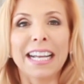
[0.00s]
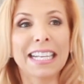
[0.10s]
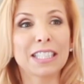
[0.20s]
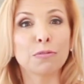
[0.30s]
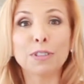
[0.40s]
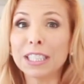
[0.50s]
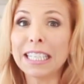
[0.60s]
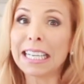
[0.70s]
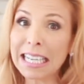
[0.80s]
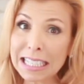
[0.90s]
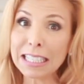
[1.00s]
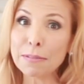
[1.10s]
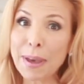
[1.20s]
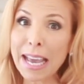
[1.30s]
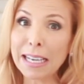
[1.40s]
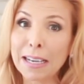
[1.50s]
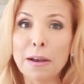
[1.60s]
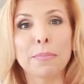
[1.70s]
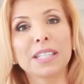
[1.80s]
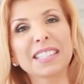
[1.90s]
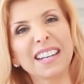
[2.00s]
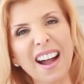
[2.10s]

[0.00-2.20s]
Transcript: It's really easy to make, but it's the